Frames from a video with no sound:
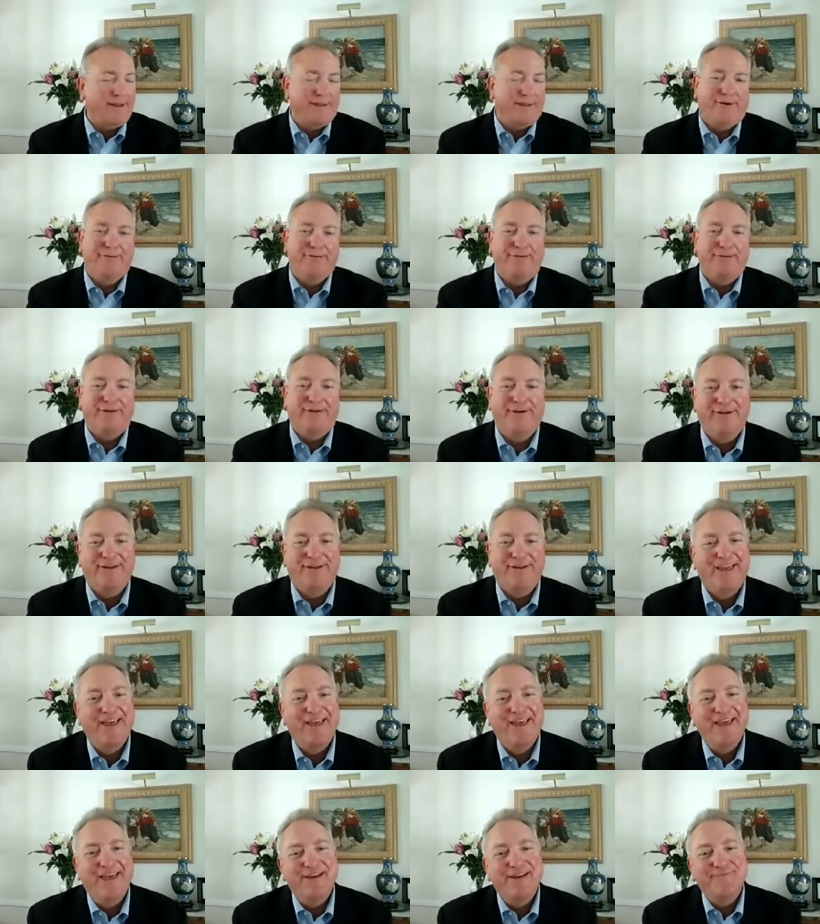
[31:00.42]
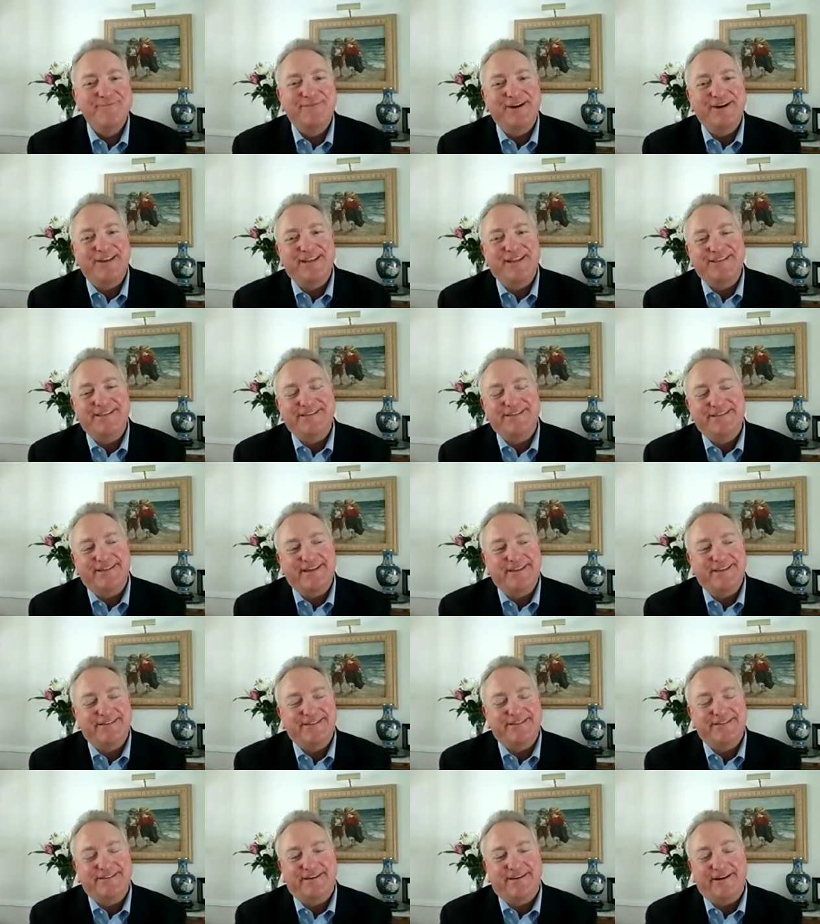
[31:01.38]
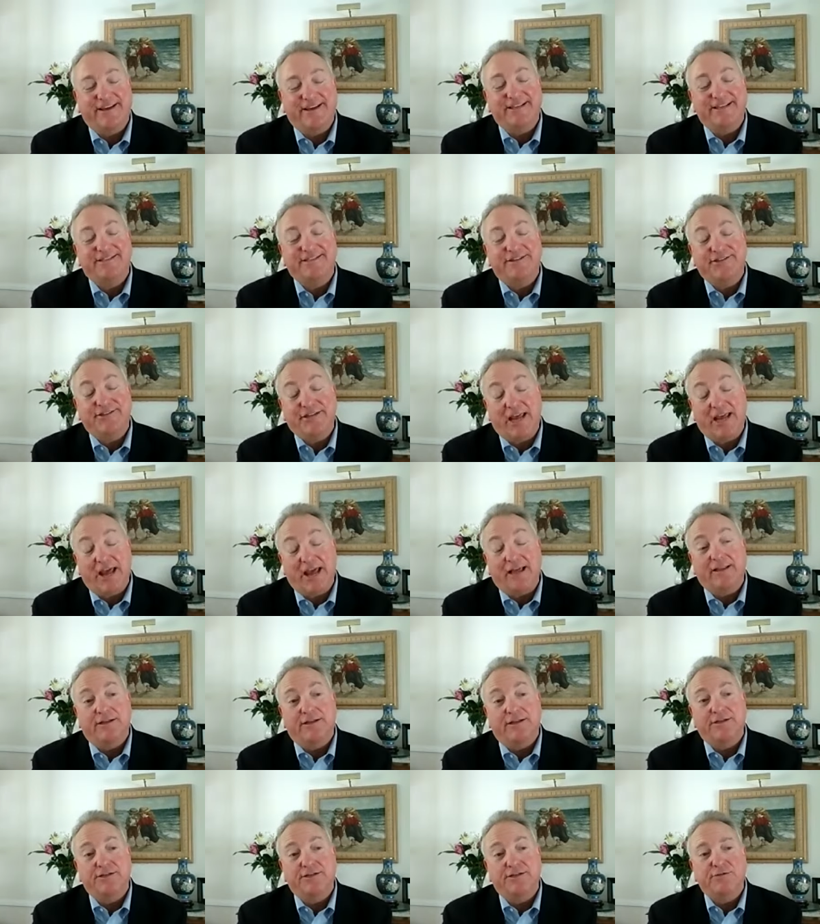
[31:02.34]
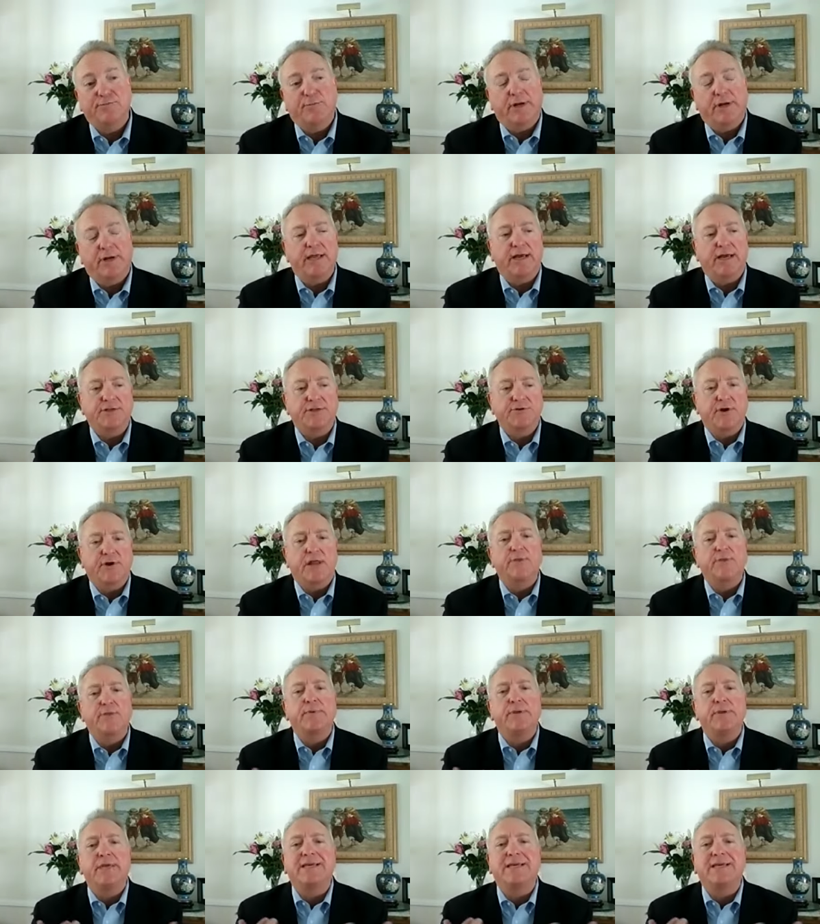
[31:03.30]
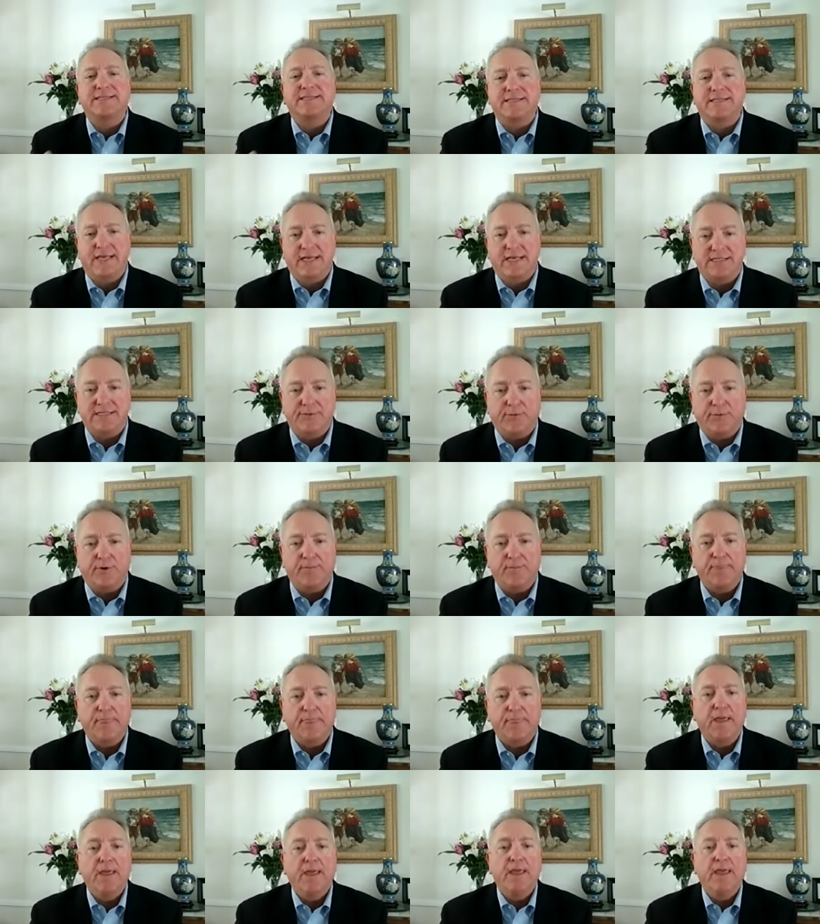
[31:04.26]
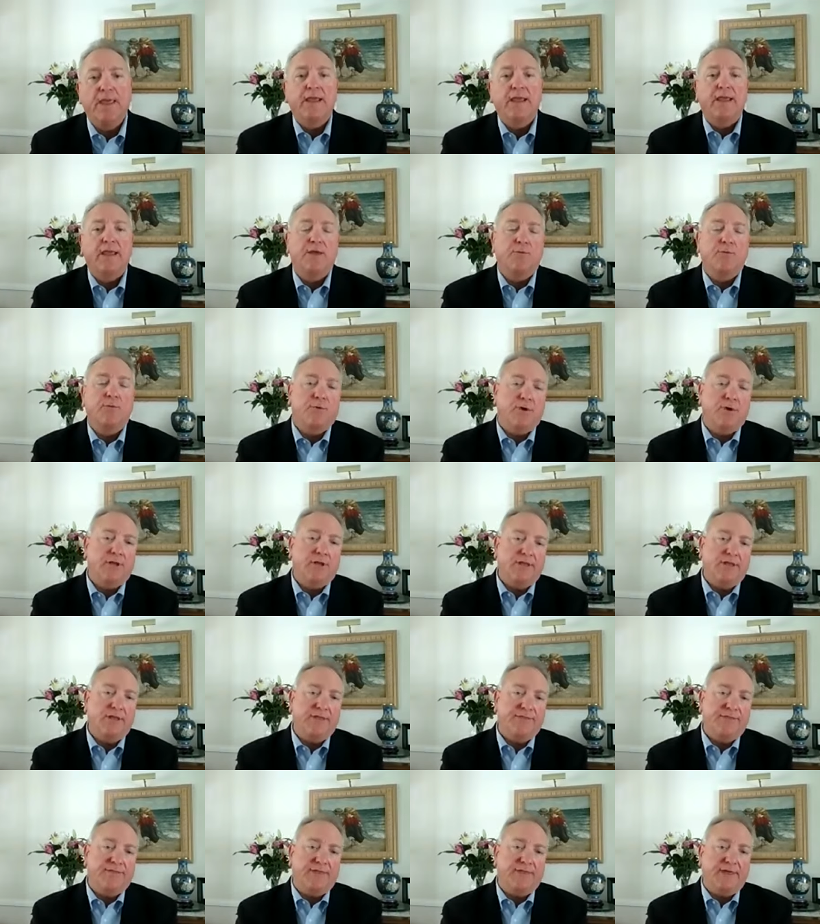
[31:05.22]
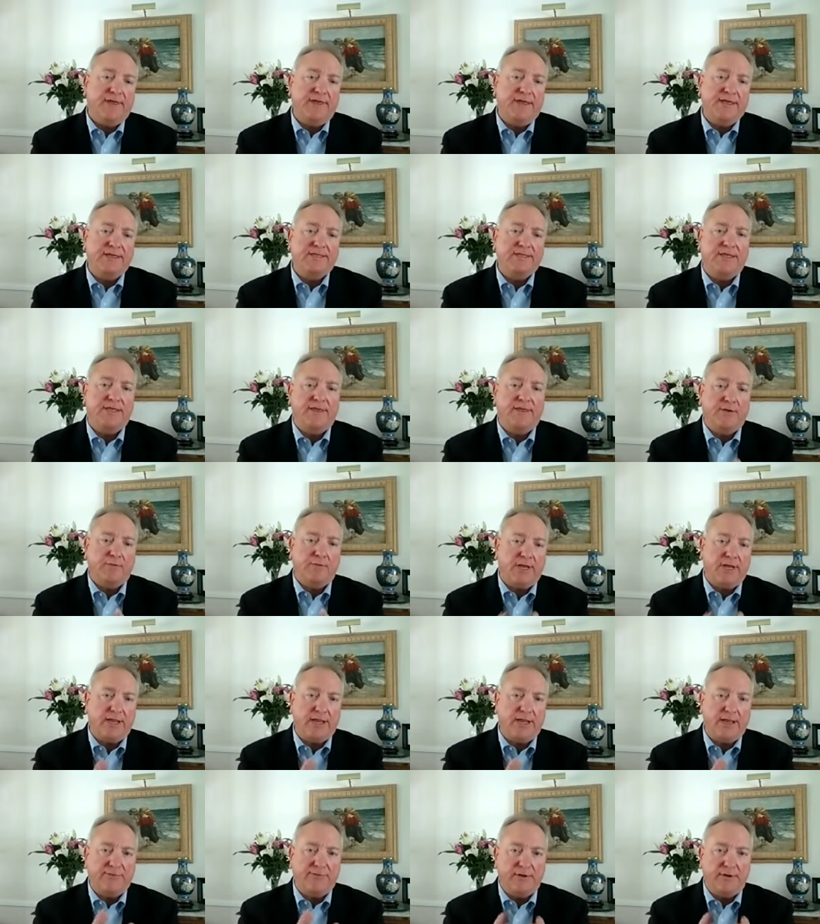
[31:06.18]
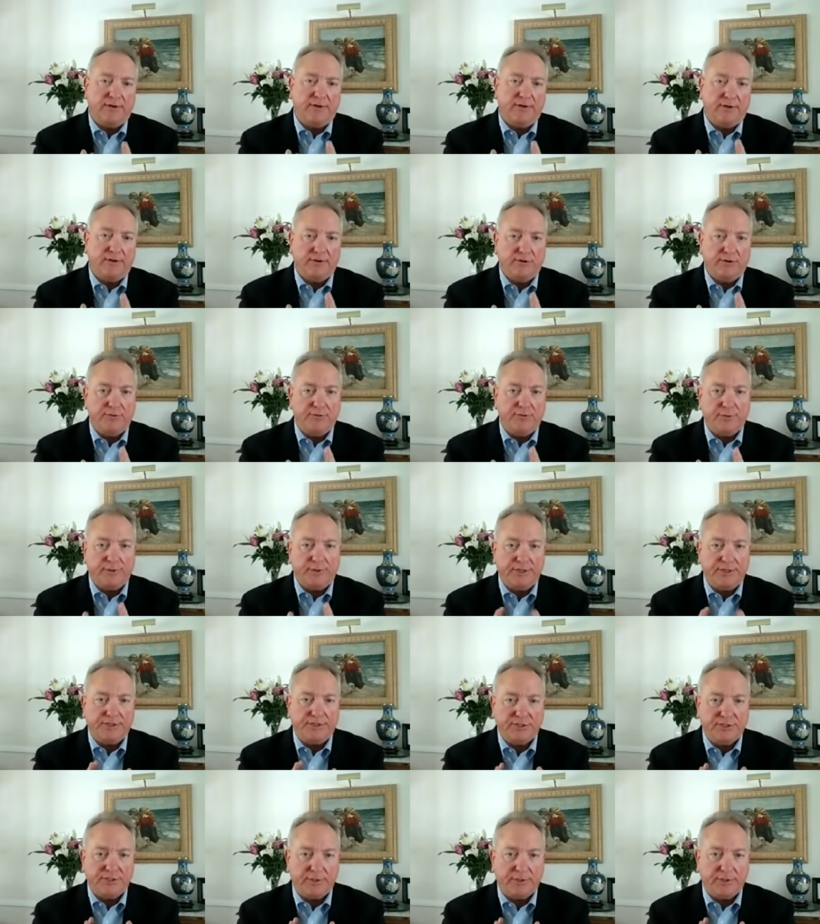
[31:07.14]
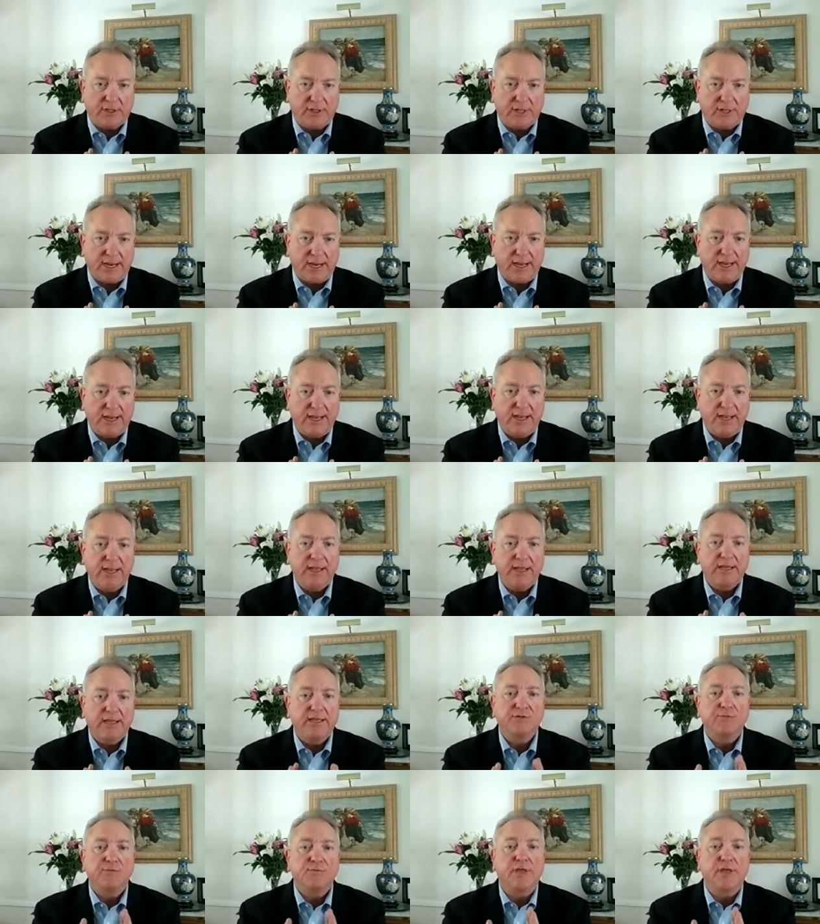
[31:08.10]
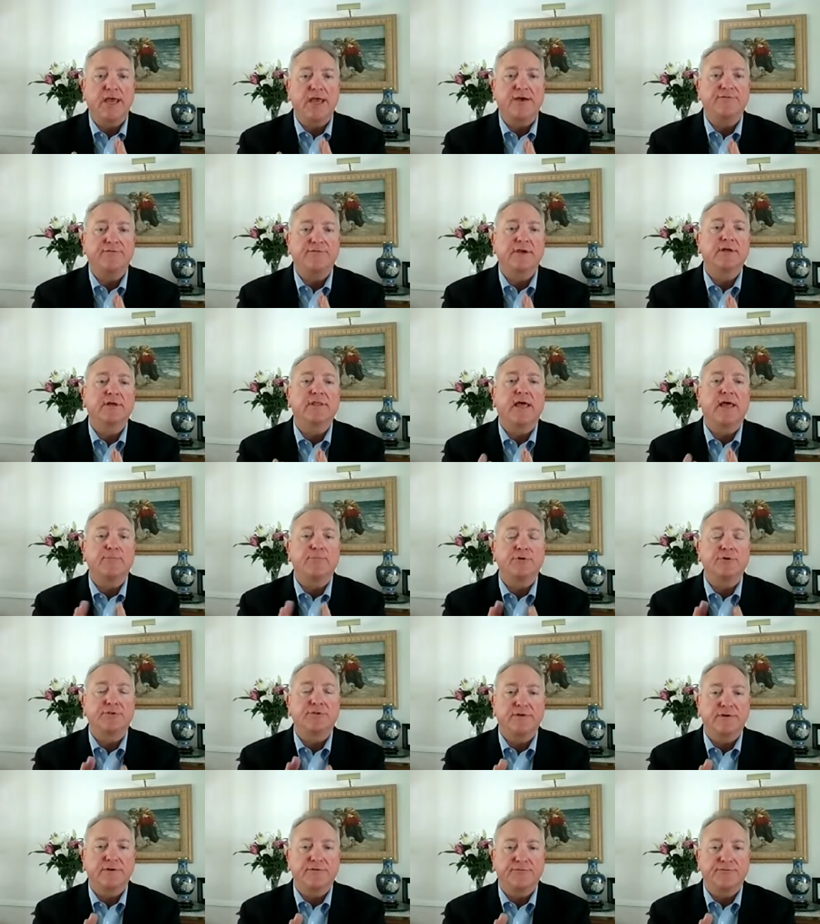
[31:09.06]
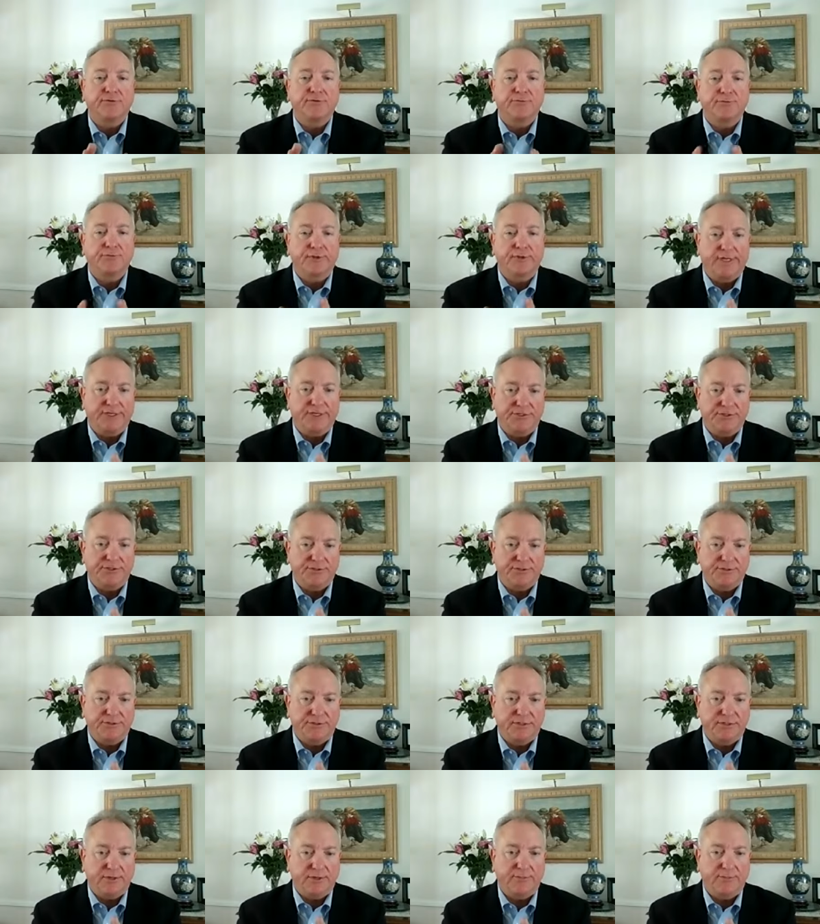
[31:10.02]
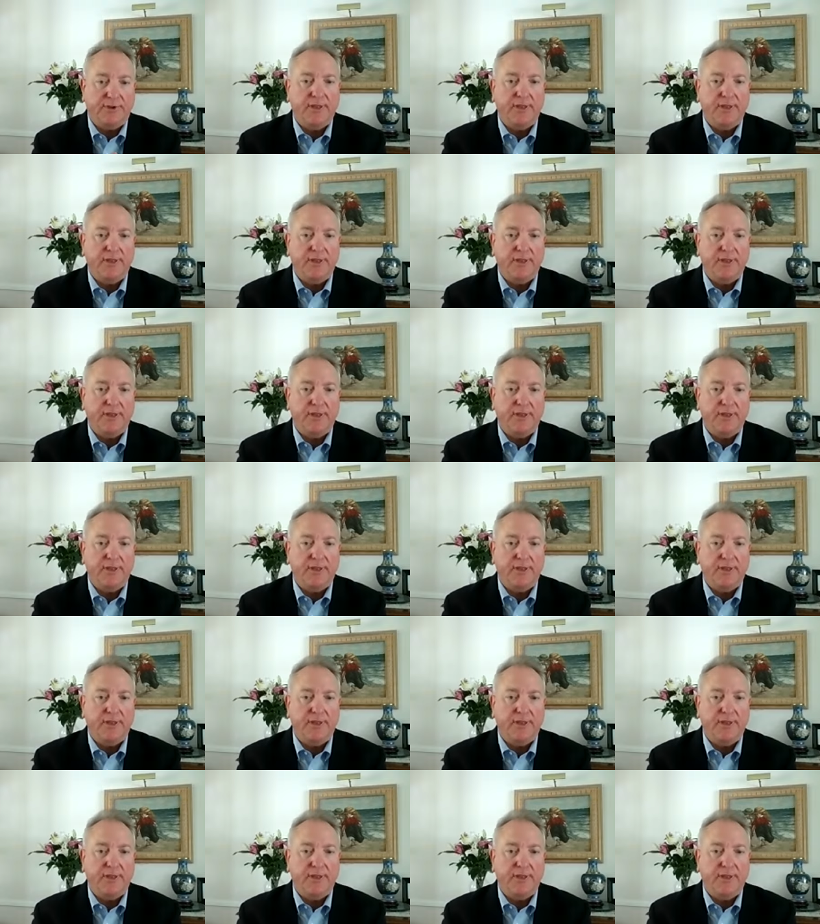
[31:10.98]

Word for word: don't know. But it's it's uh, it's a challenge. But I, I, try to be accessible. And one of the things I think when I have a, a good relationship with a client is we have a collaborative relationship